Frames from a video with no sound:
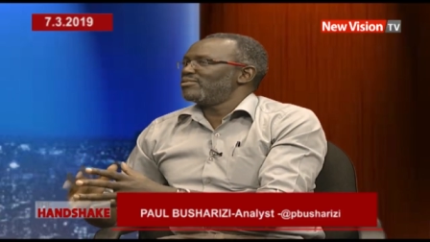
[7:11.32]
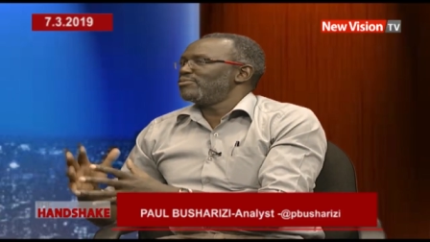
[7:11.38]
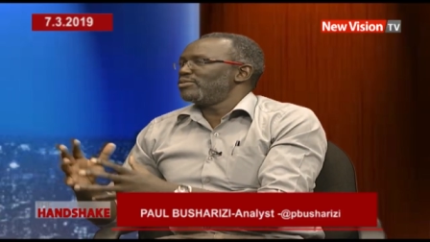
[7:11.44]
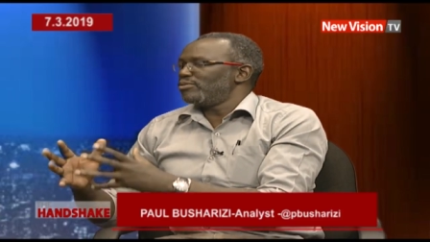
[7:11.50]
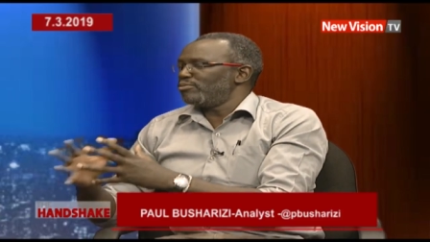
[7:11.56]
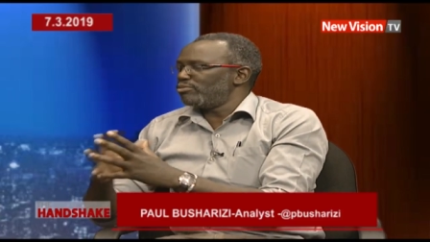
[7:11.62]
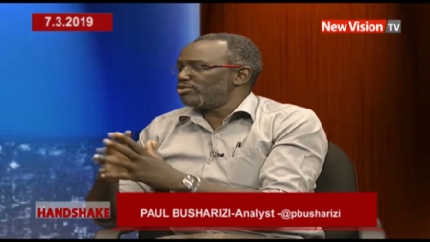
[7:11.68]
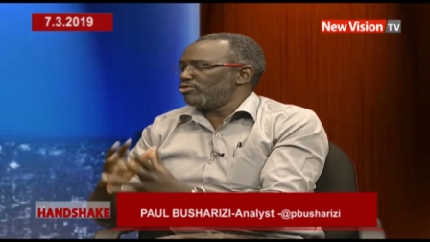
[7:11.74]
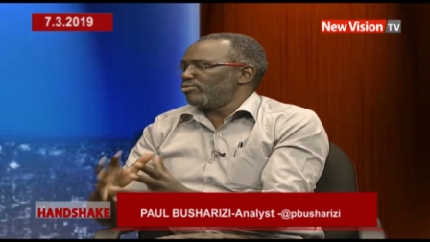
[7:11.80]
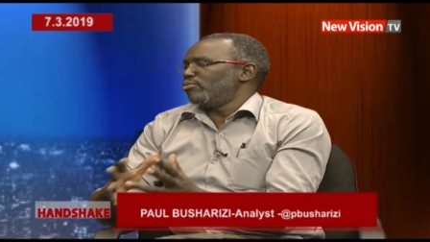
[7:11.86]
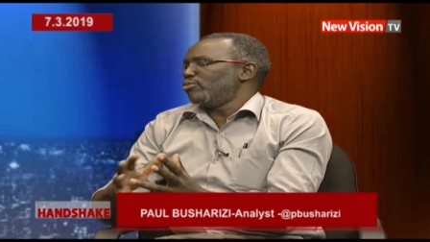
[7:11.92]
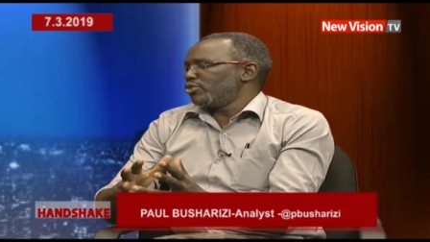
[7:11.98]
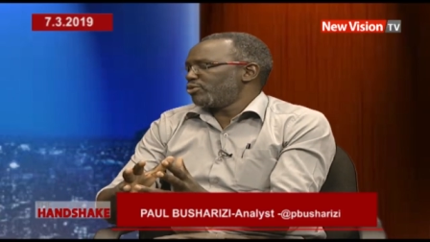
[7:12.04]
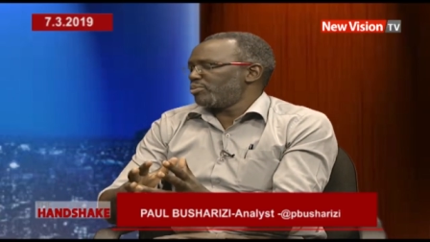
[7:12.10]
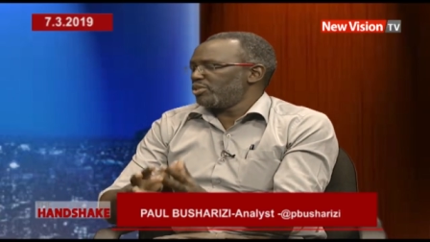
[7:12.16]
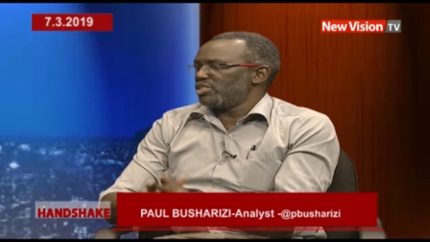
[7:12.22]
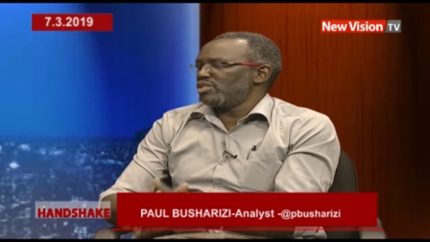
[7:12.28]
but more
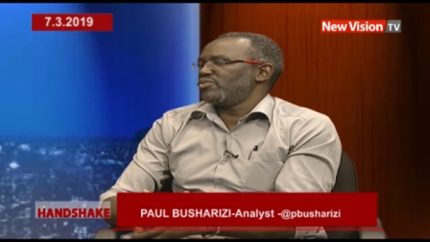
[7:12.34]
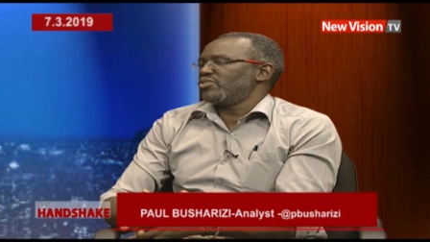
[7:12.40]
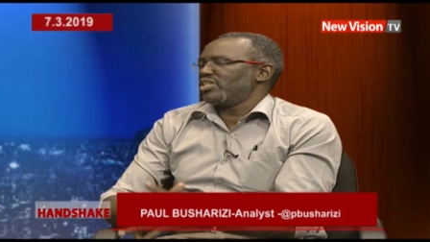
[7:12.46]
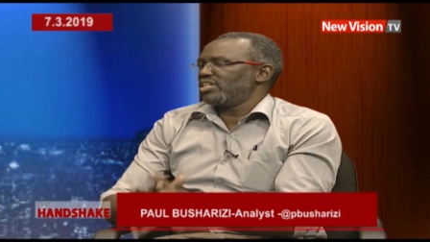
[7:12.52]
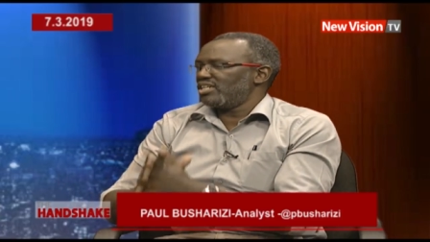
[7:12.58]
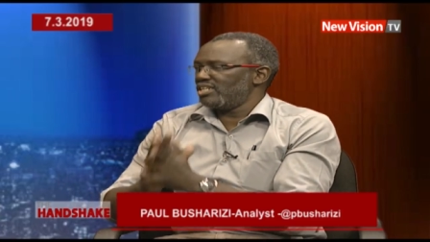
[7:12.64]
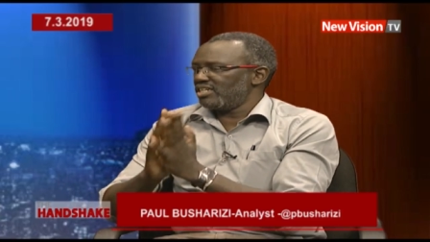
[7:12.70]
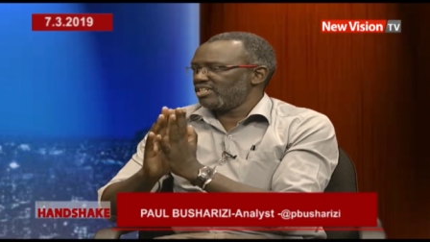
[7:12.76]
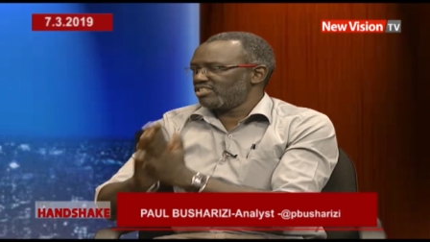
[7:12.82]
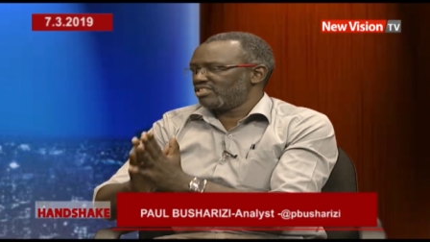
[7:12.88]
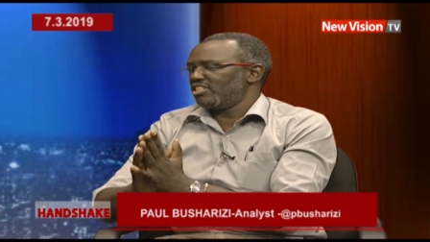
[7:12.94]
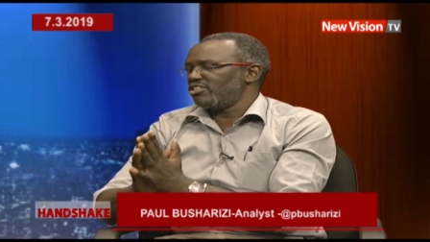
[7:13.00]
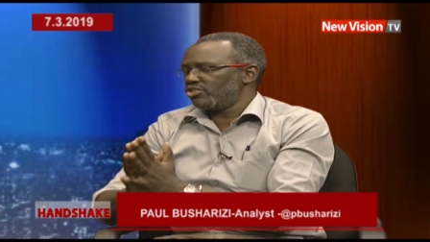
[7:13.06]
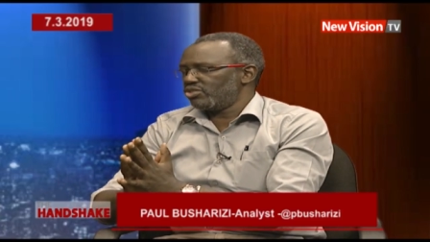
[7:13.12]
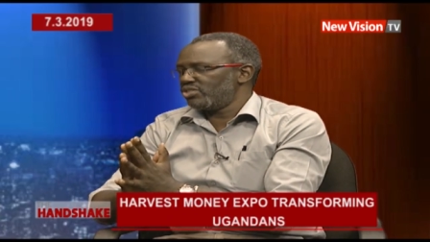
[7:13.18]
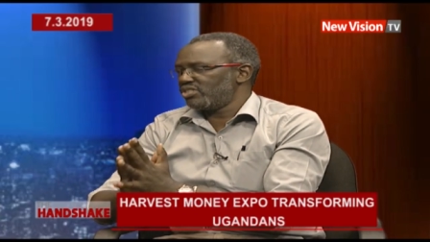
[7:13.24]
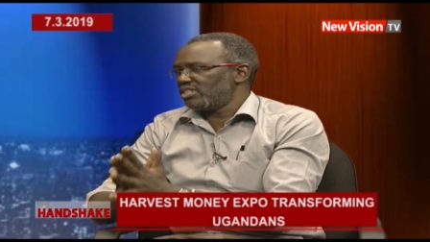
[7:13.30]
specifically,
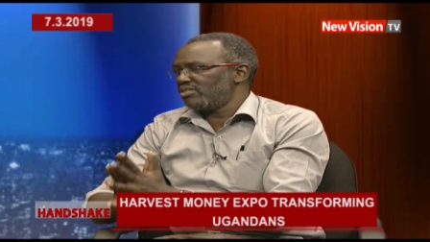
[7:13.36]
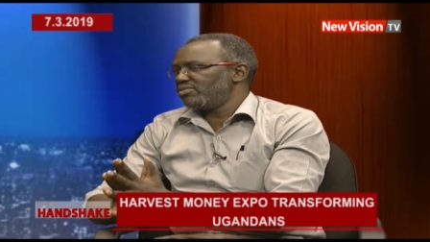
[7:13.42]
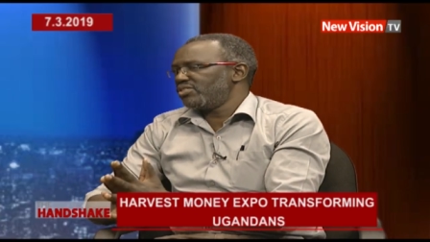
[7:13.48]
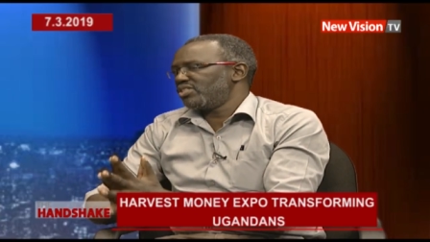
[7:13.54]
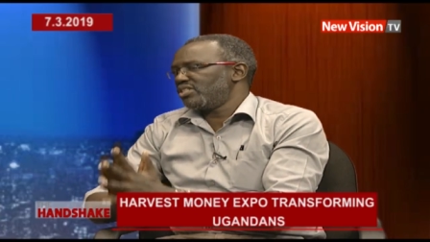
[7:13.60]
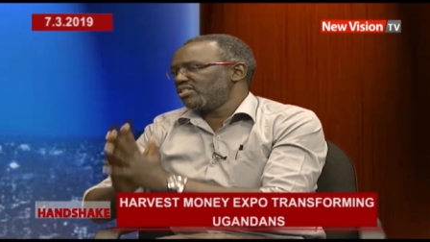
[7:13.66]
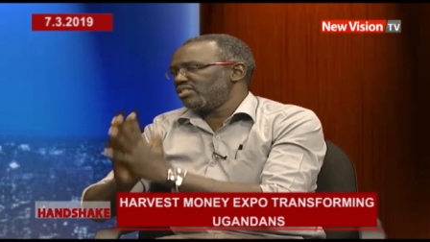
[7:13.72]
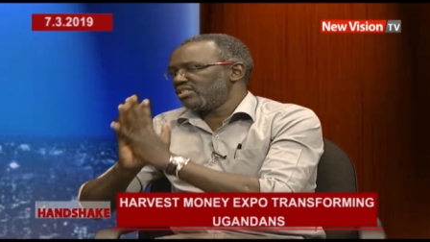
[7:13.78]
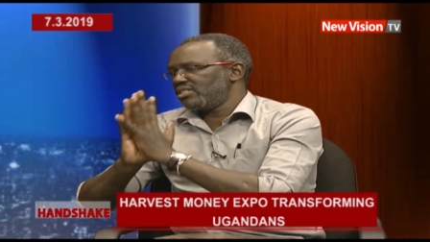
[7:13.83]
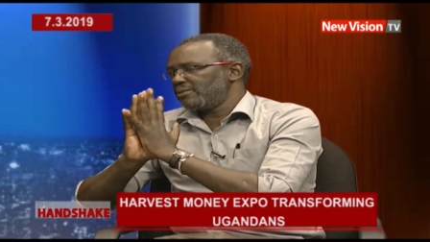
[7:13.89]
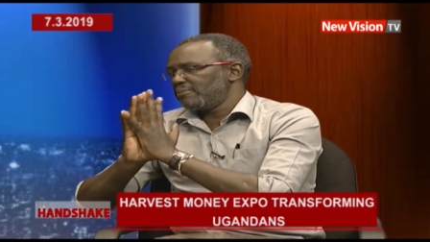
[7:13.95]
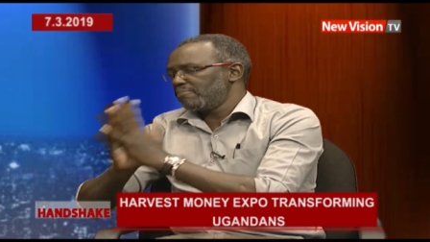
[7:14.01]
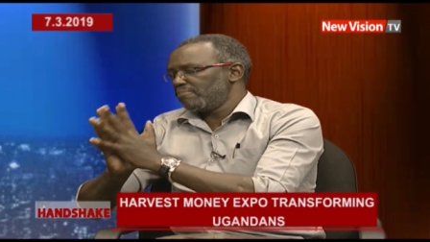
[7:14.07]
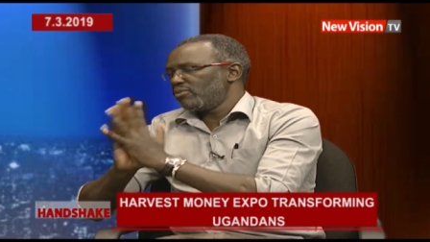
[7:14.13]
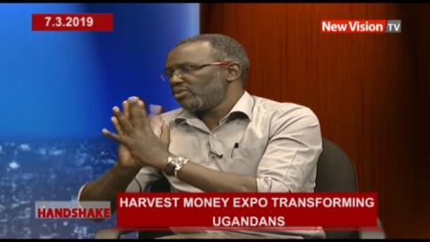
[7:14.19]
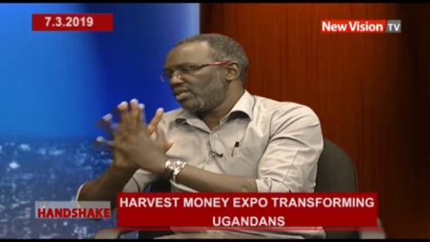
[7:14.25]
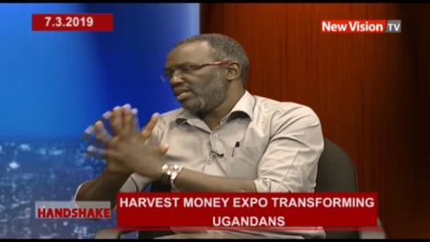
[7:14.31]
extension services yeah.